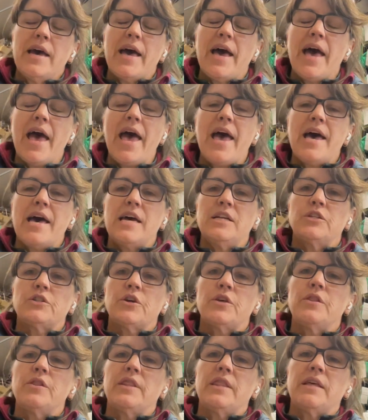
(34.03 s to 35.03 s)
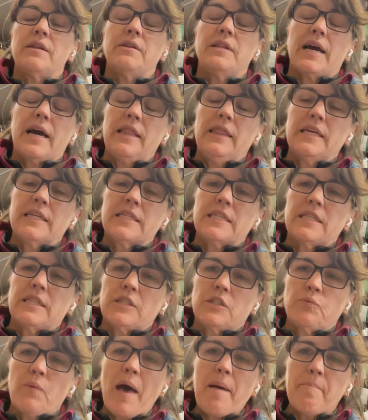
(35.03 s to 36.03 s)
And then I looked at the
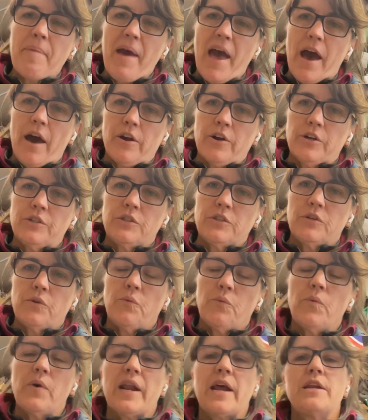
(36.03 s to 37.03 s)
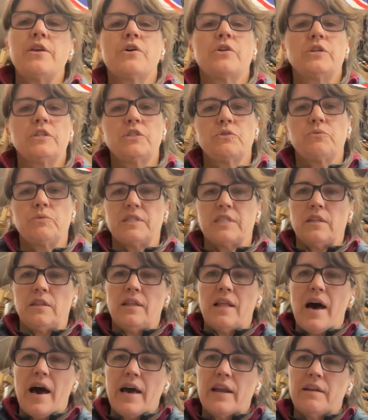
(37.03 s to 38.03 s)
sweat patterns. What I noticed was a
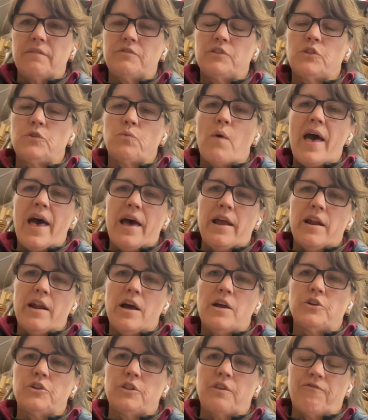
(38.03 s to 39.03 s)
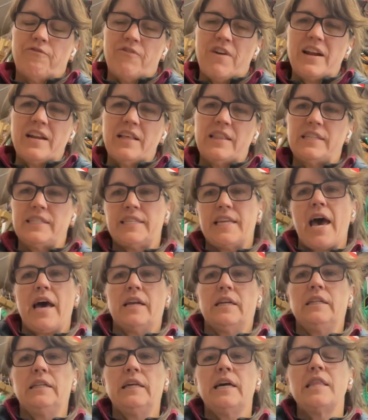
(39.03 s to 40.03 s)
lot of sweat under the front of the
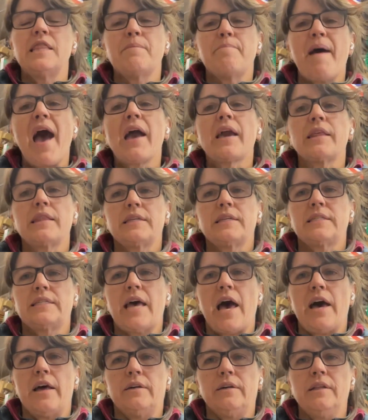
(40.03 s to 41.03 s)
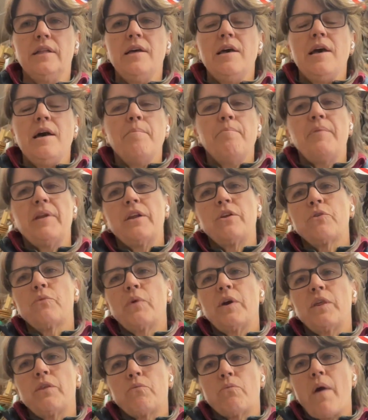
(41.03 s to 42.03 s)
saddle and the back of the saddle, but under
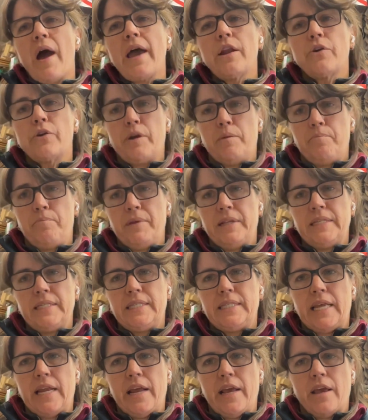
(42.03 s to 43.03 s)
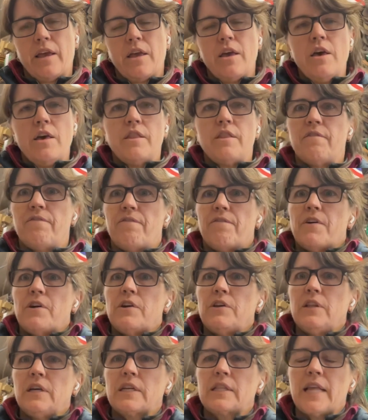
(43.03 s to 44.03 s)
where the rider had been sitting, the fur
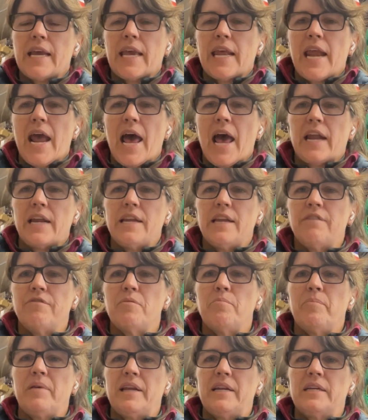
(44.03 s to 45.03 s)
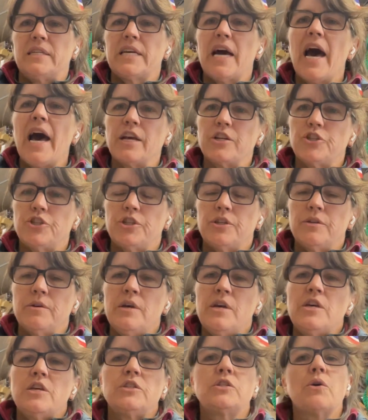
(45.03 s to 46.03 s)
looked like it hadn't even been touched.
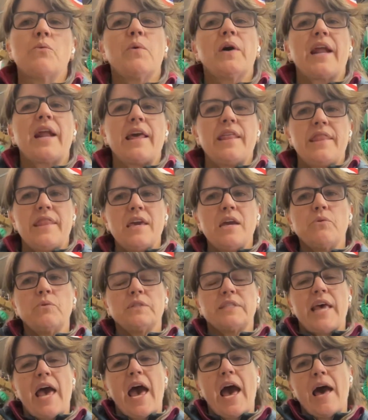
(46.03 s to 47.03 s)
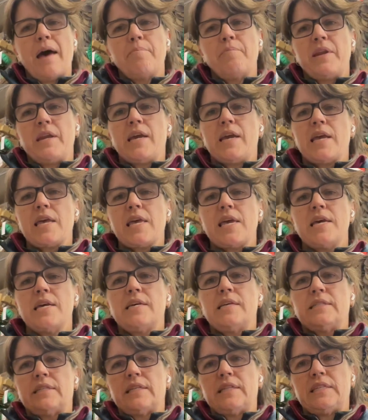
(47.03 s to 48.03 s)
So what I think was happening
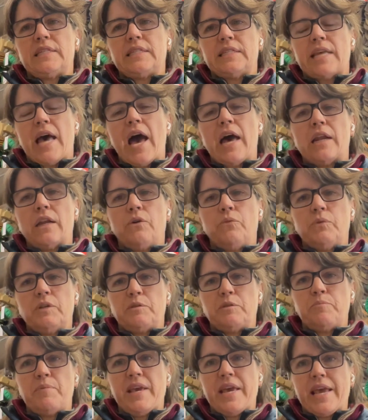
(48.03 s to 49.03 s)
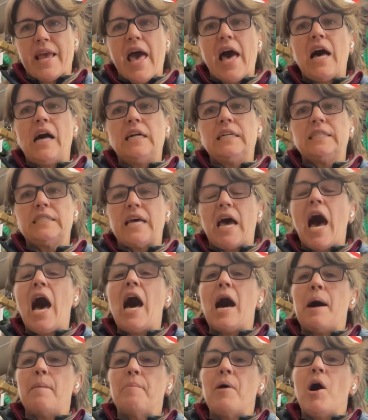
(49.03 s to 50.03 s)
is the saddle was being held
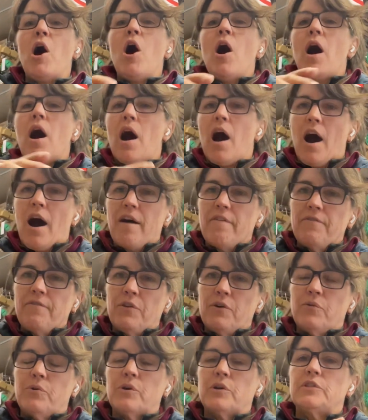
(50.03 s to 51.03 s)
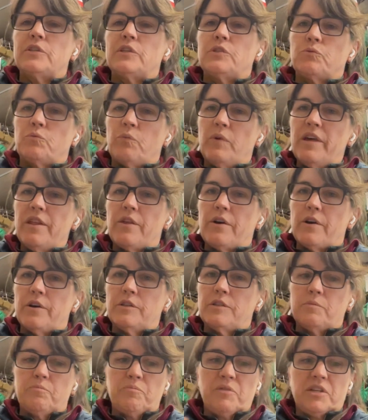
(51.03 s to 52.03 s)
up off the horse's
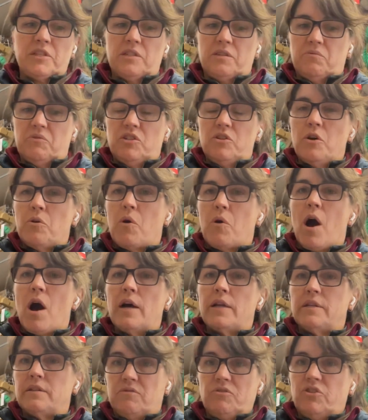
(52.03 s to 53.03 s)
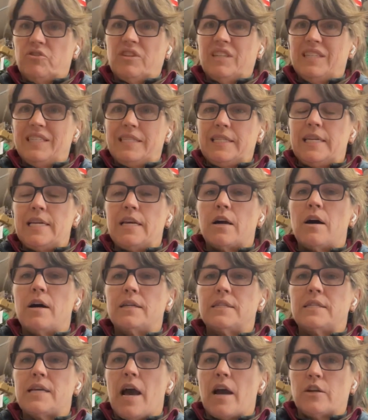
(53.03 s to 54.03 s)
withers because there was you couldn't see any
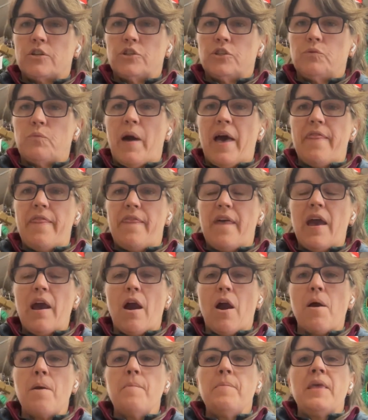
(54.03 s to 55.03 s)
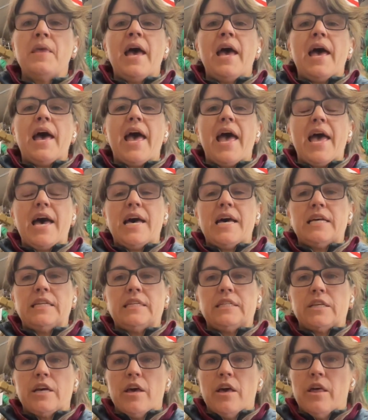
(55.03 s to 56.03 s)
contact or sweat there,
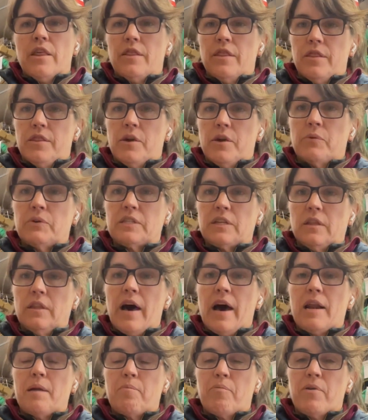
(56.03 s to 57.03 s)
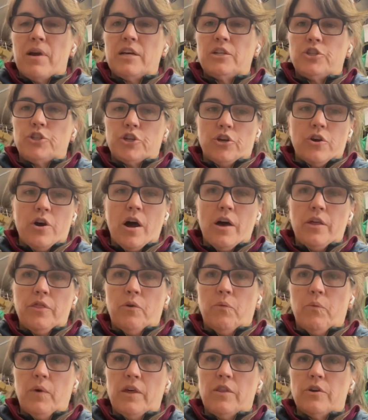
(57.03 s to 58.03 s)
and there was a lot of pressure on the
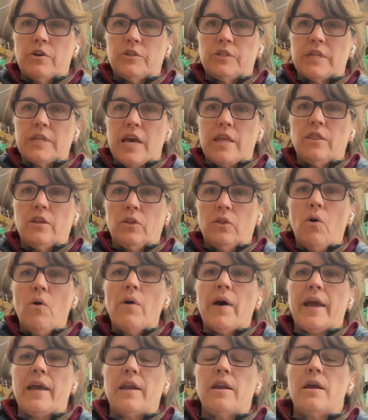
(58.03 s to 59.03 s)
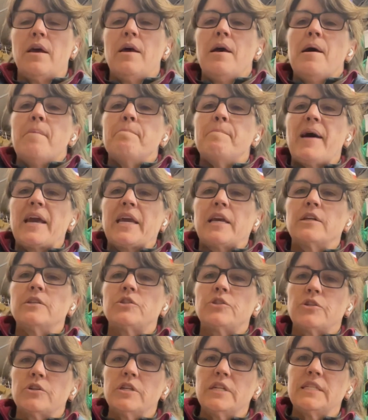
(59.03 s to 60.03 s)
withers and the loin. My
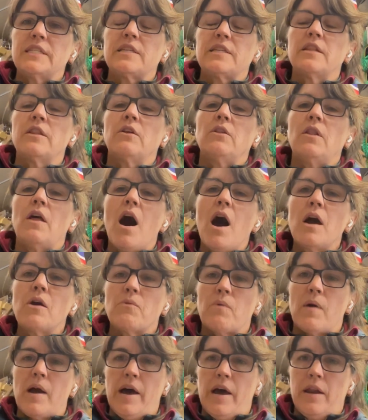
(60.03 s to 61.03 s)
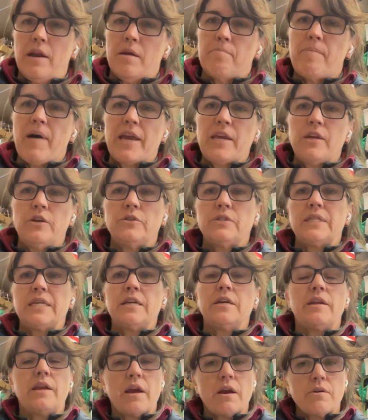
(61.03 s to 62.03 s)
concern is in the long run, by using
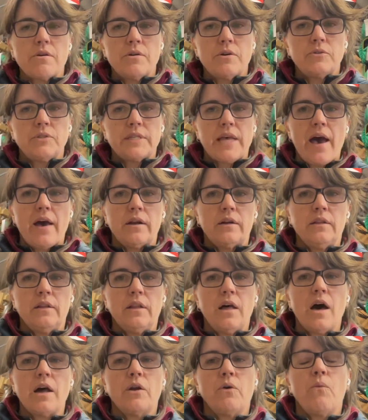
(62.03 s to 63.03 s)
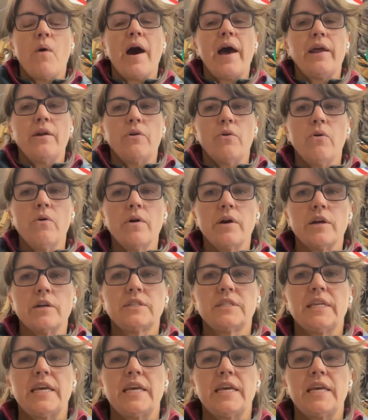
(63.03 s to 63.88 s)
a narrow saddle on a wide horse,